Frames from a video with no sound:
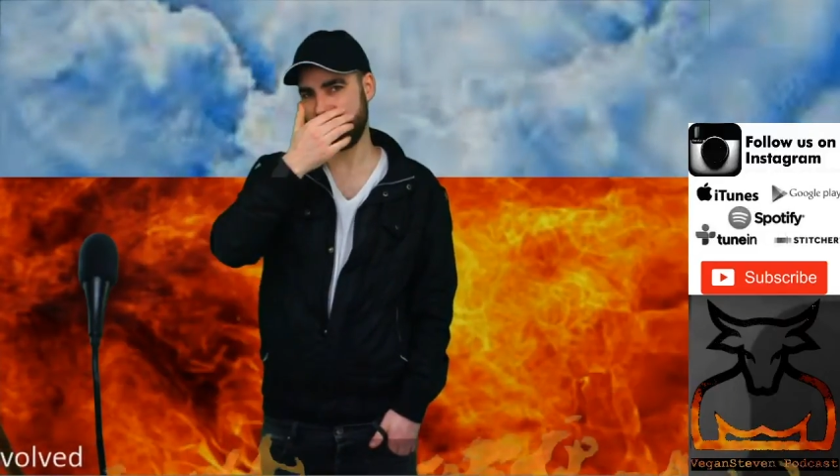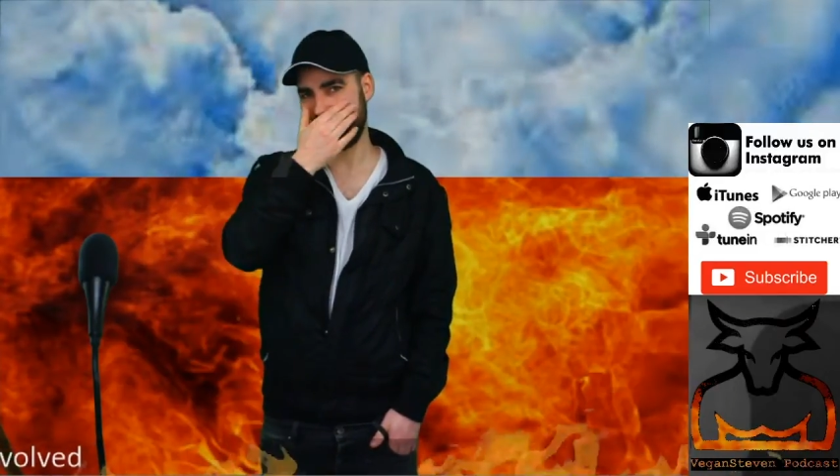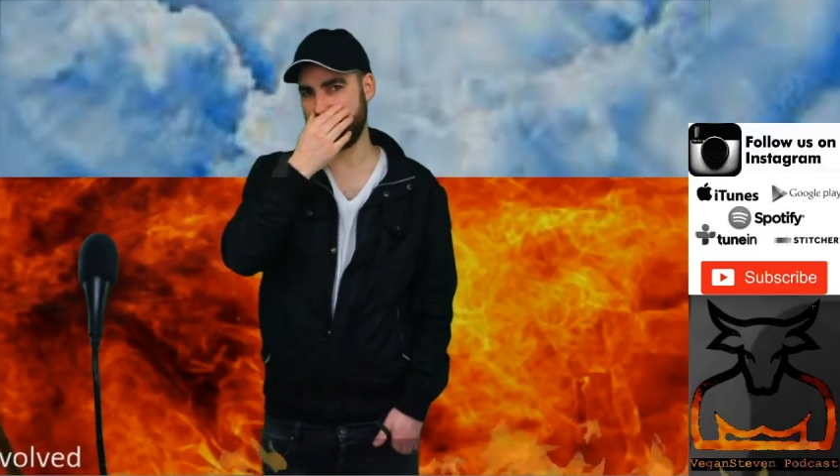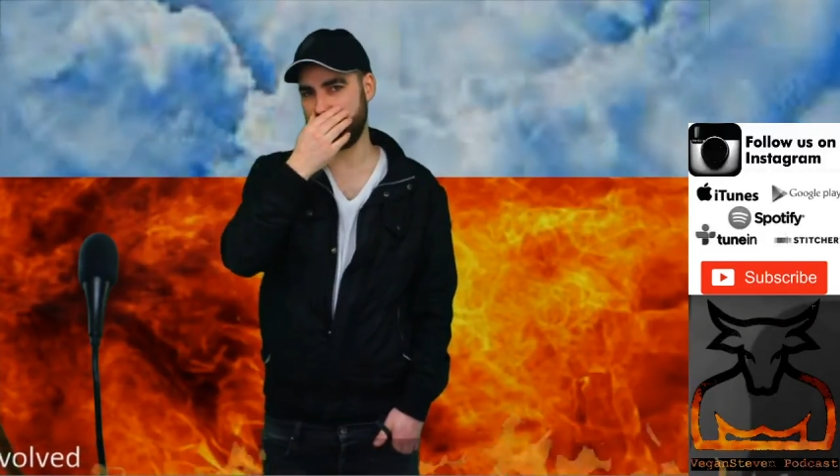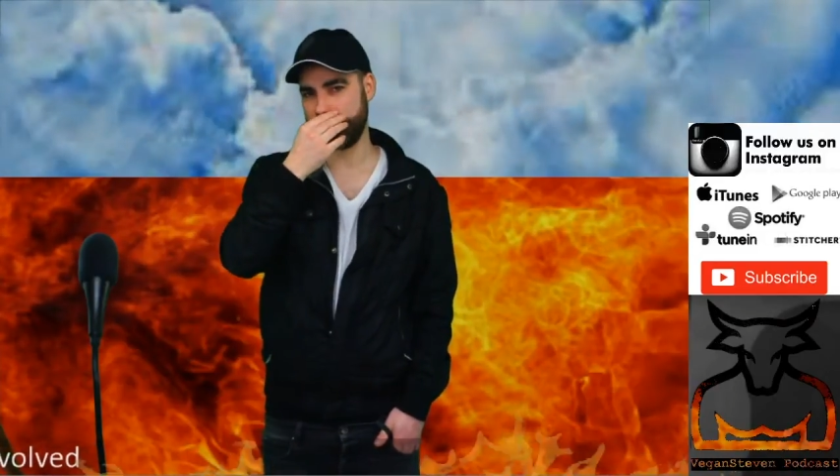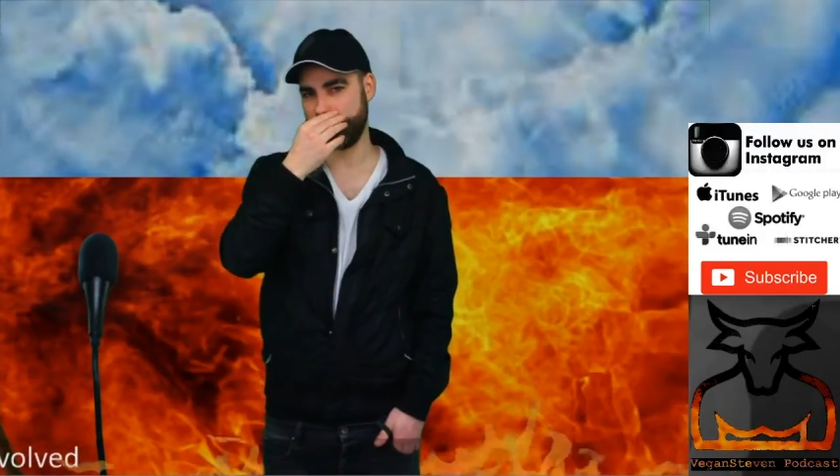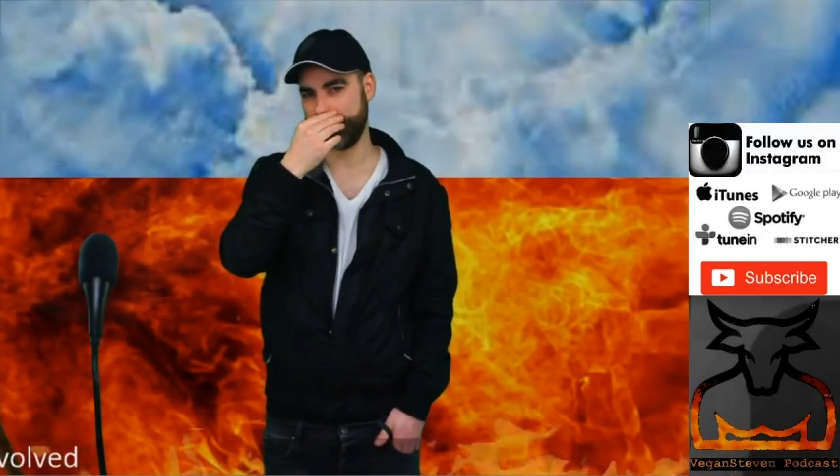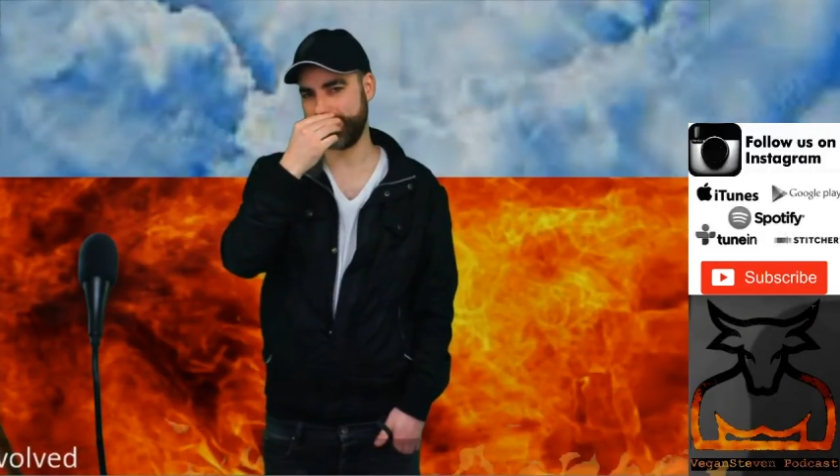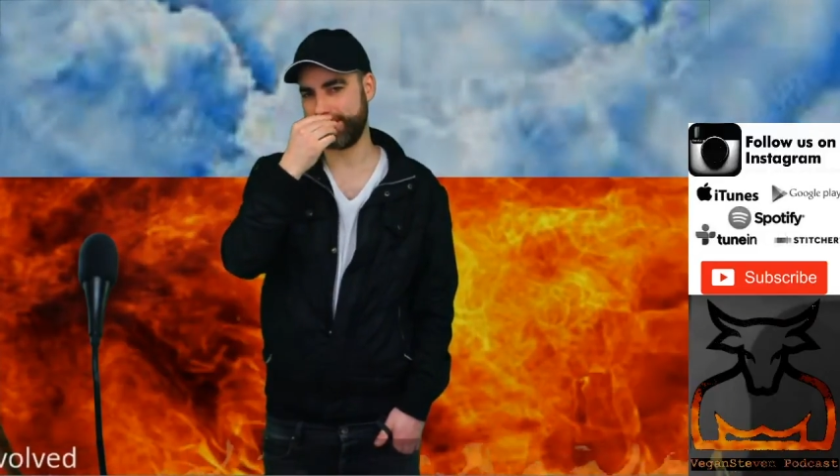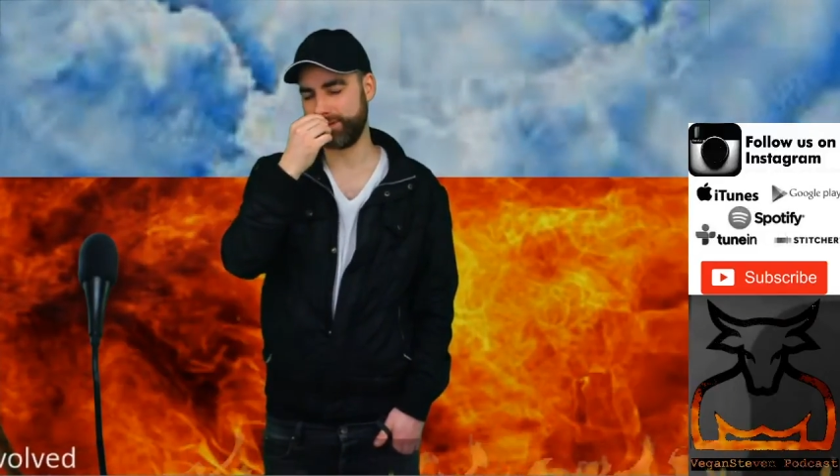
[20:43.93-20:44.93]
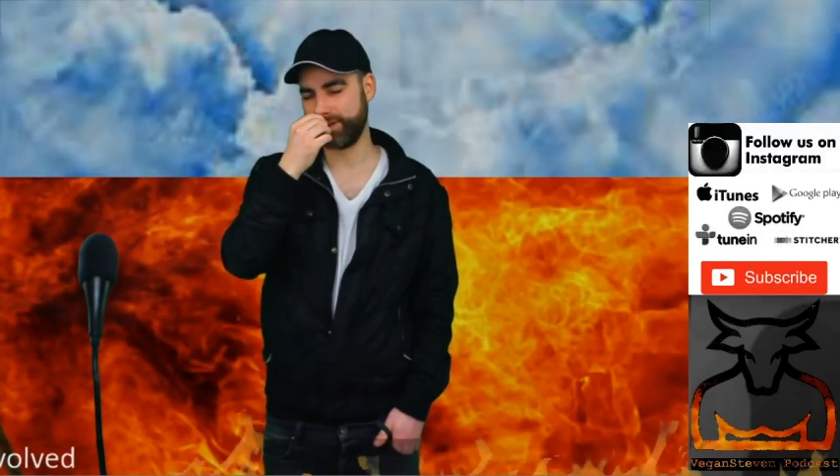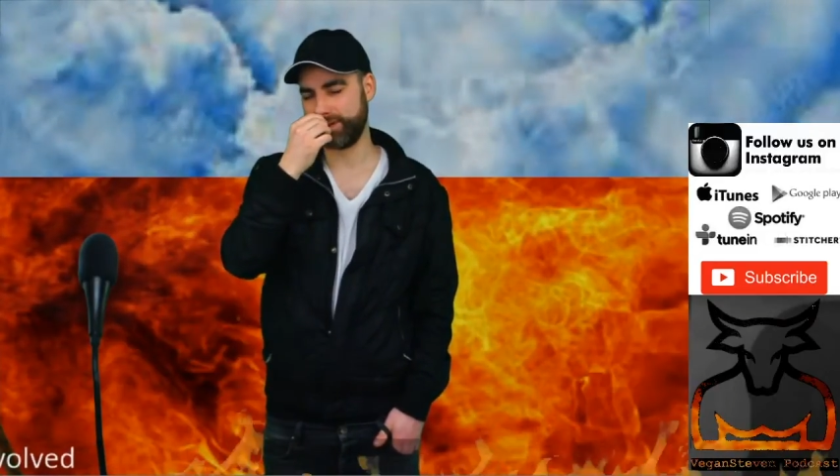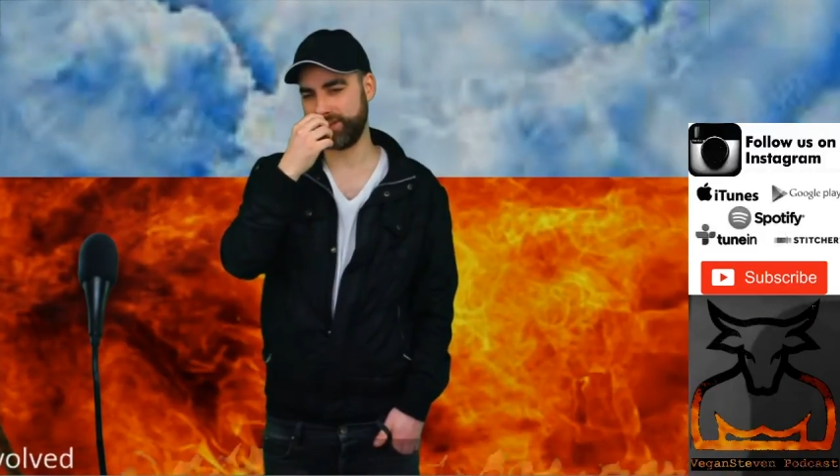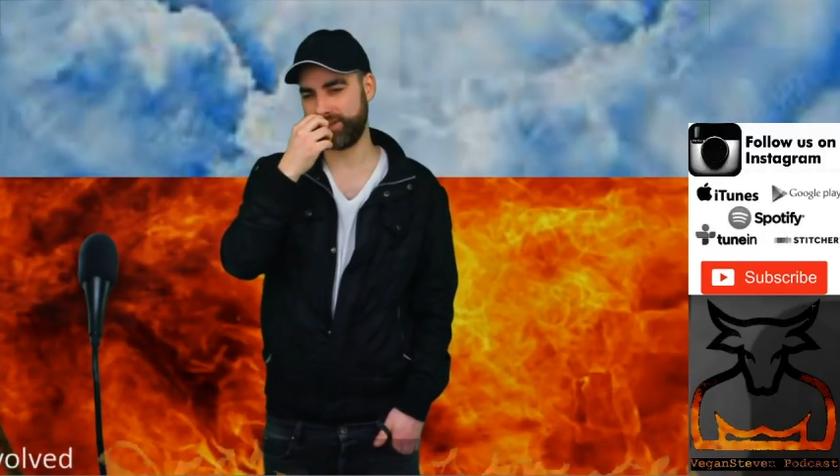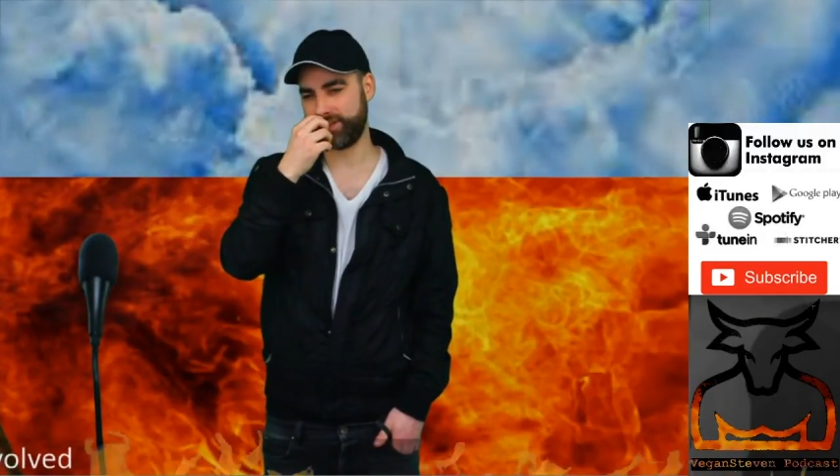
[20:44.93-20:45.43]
No, this